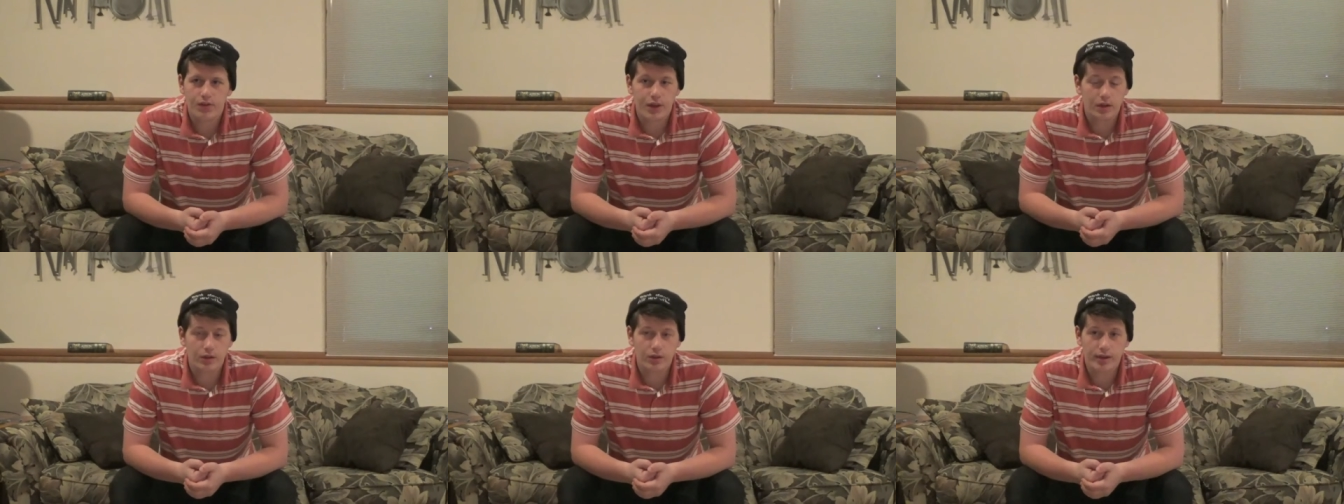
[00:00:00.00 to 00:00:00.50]

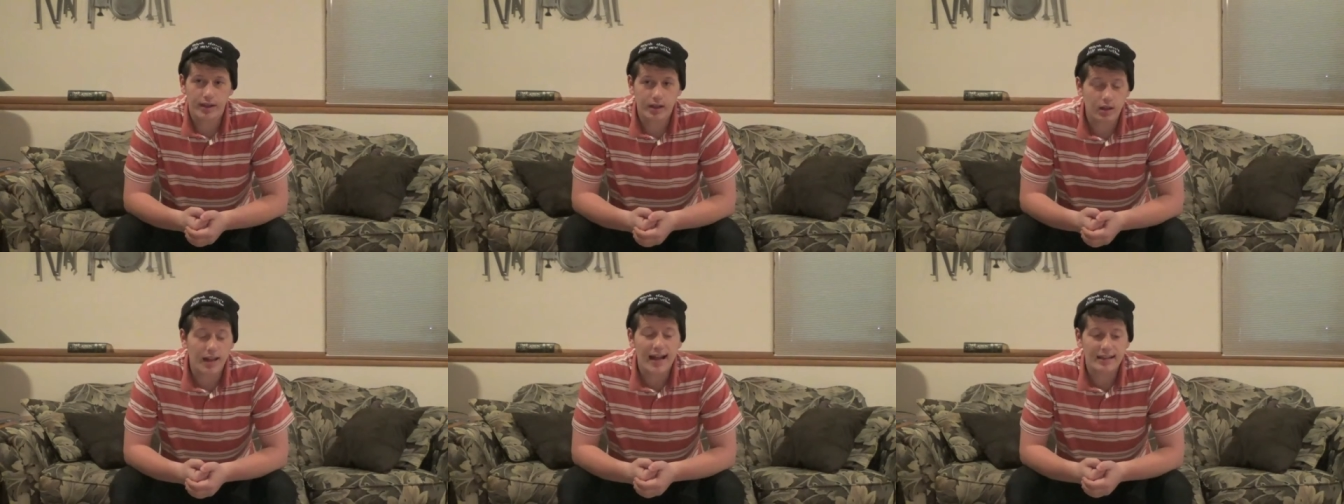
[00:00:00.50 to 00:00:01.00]
they're the
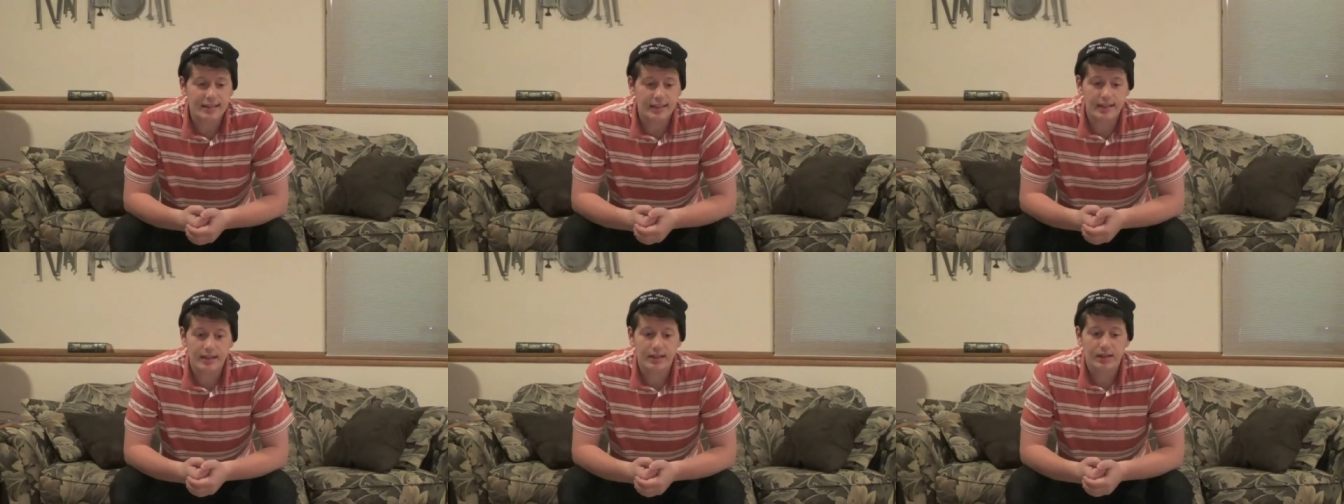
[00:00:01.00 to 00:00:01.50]

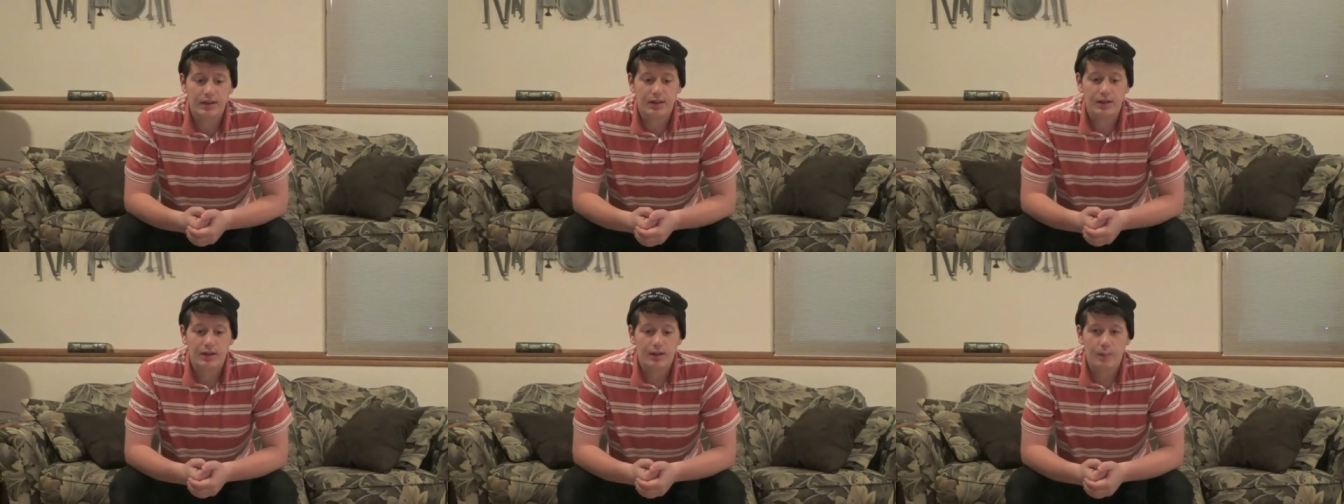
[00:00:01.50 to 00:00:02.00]
classic
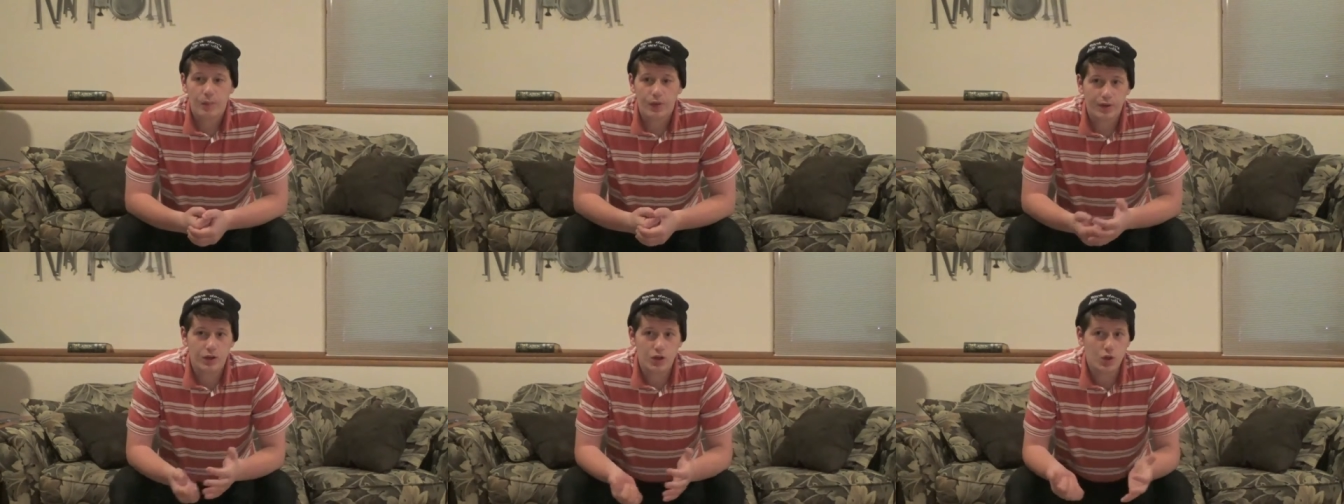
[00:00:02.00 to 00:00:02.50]

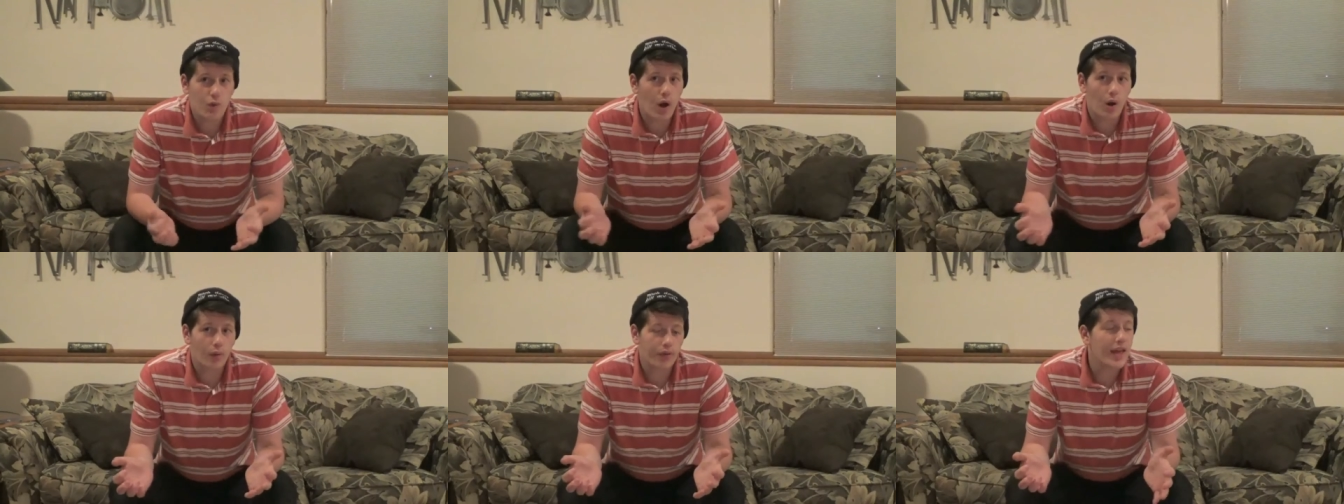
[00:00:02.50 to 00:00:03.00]

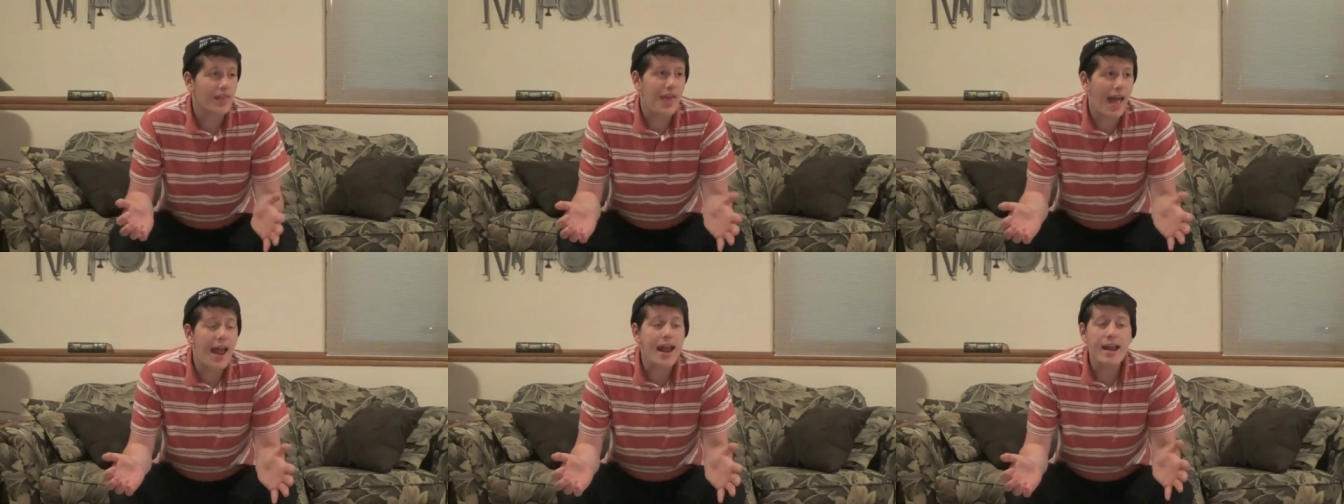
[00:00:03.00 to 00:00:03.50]
duo.
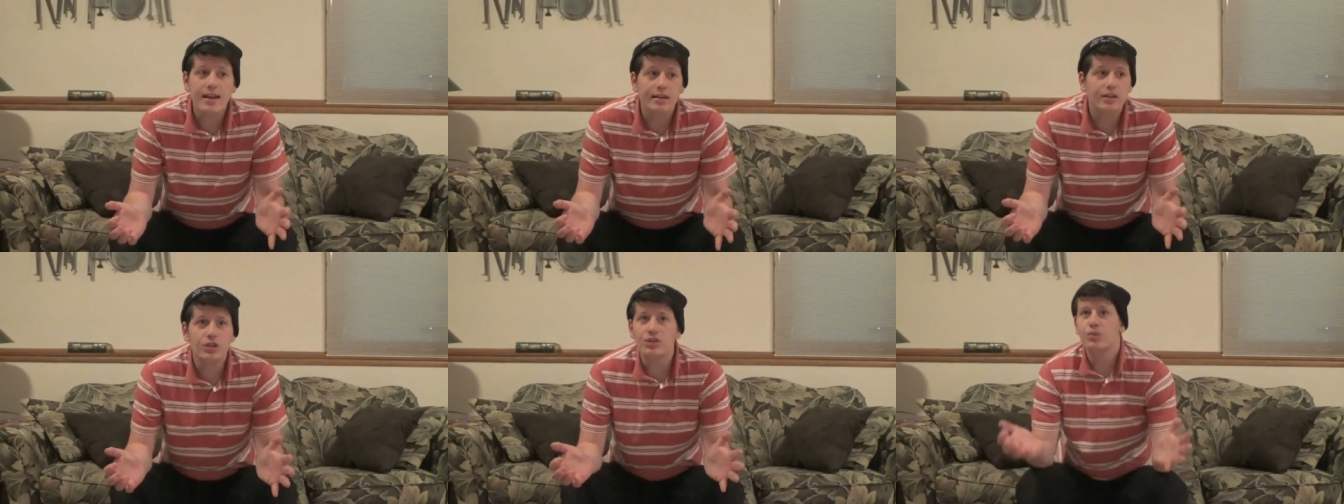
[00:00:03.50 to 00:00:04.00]

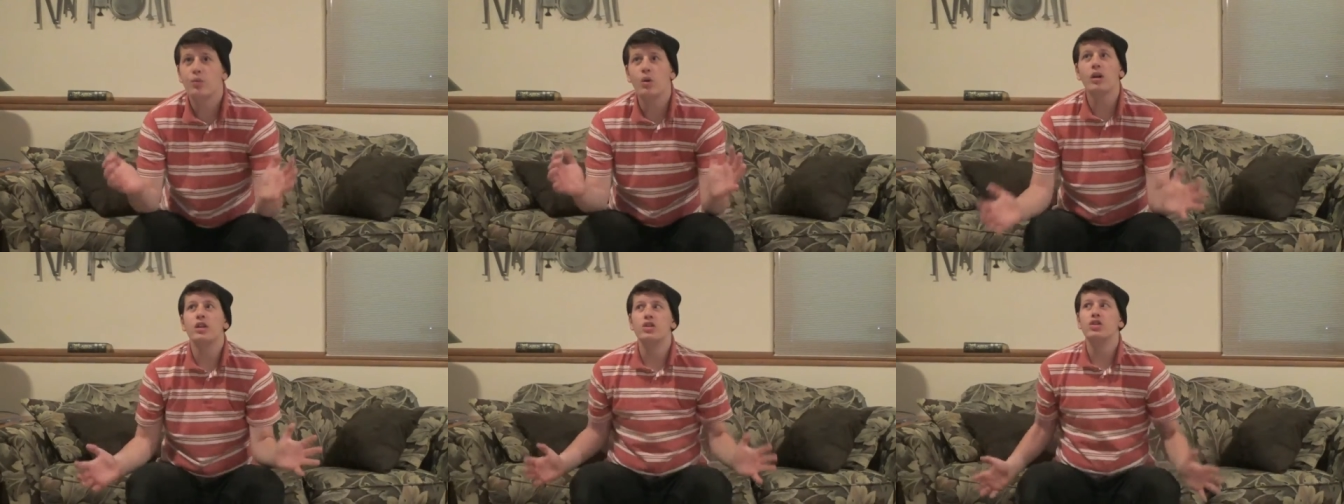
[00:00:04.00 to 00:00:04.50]
They just
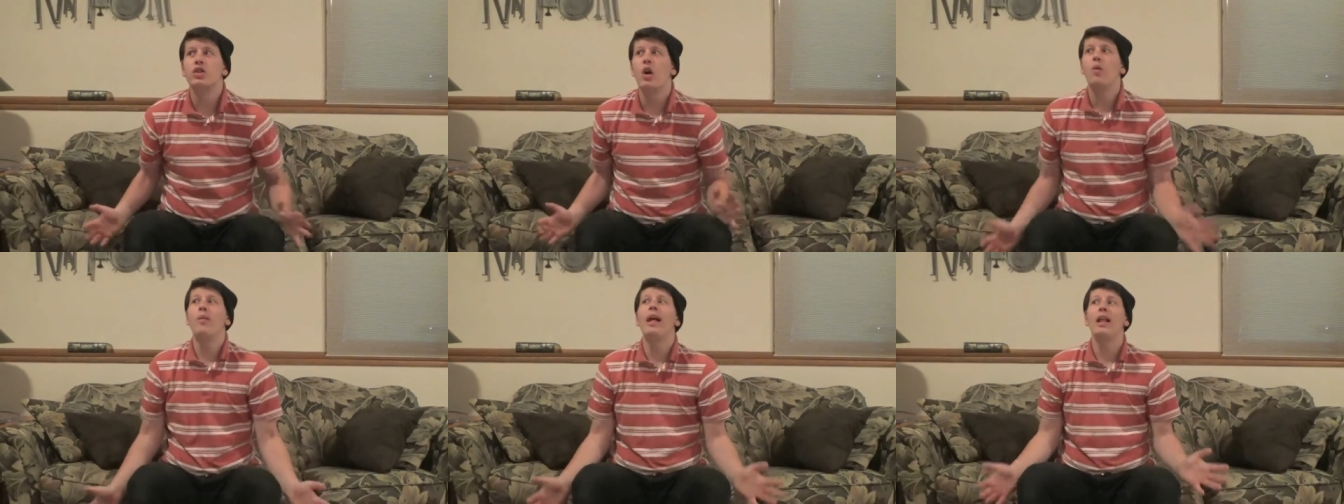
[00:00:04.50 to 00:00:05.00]
work
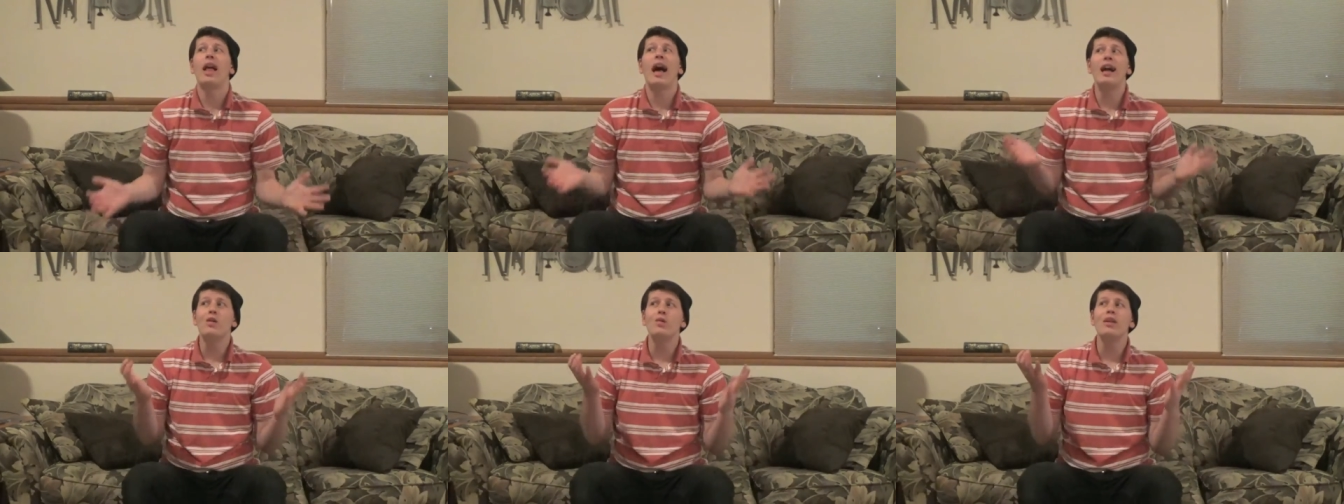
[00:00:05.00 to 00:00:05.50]
so well.
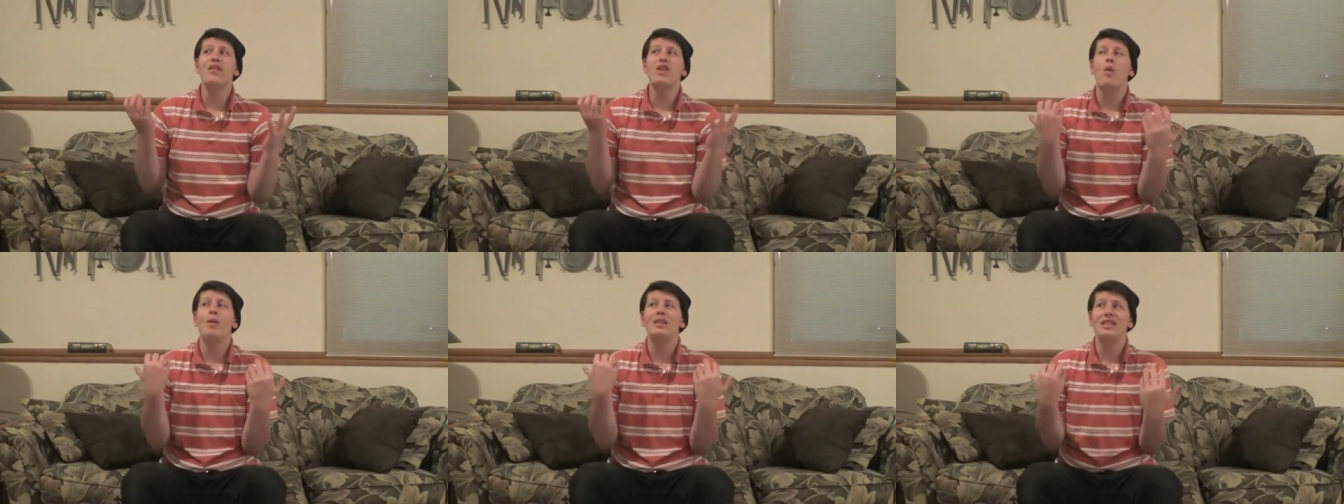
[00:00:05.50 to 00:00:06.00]
I don't even
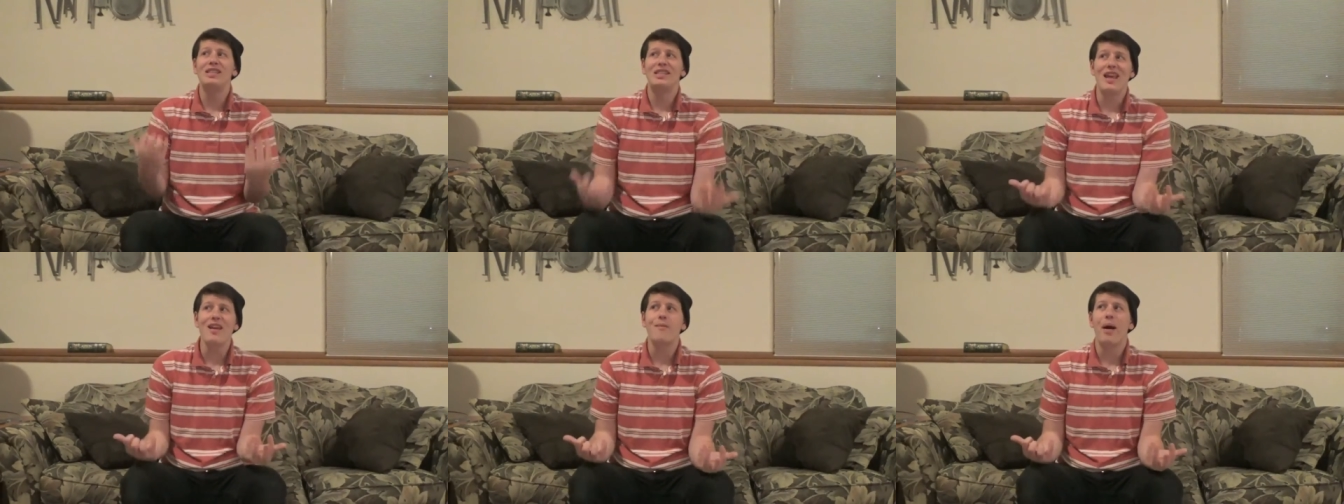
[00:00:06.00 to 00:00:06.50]
know what to
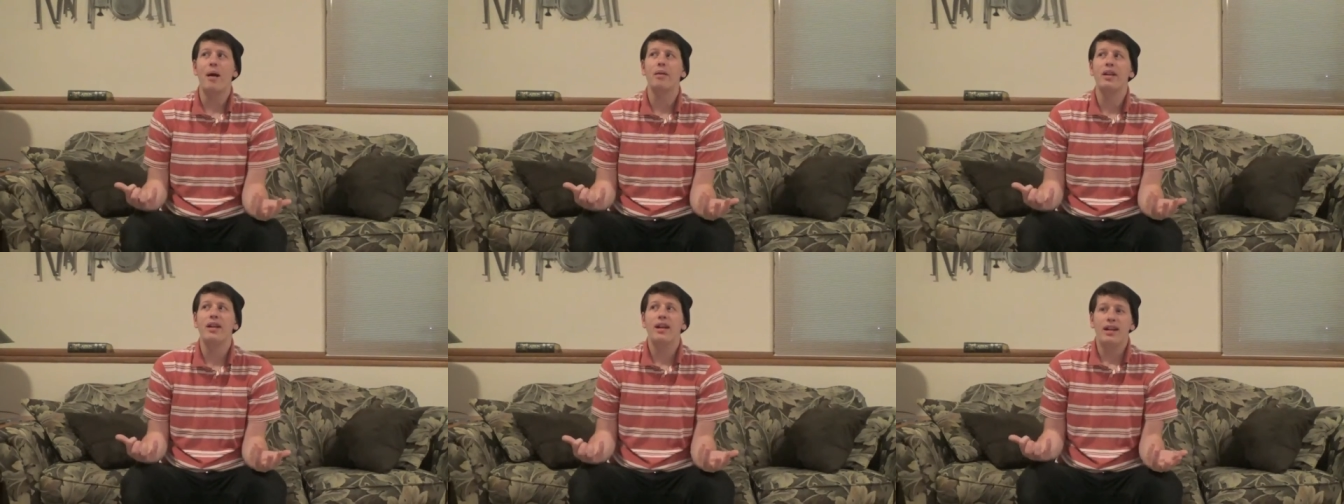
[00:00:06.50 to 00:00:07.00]
say about
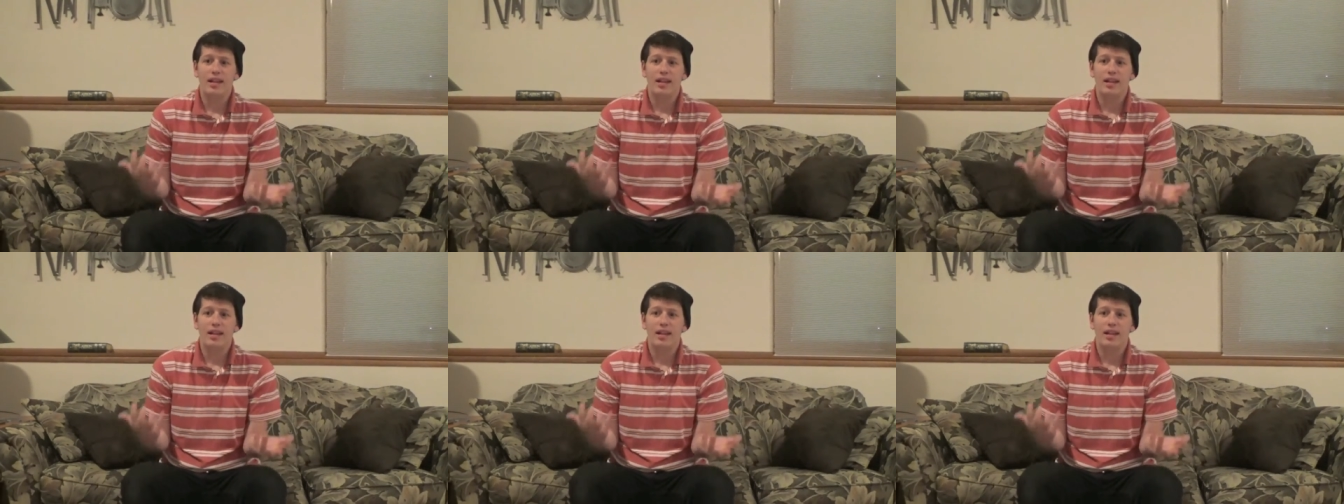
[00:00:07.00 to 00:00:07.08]
it.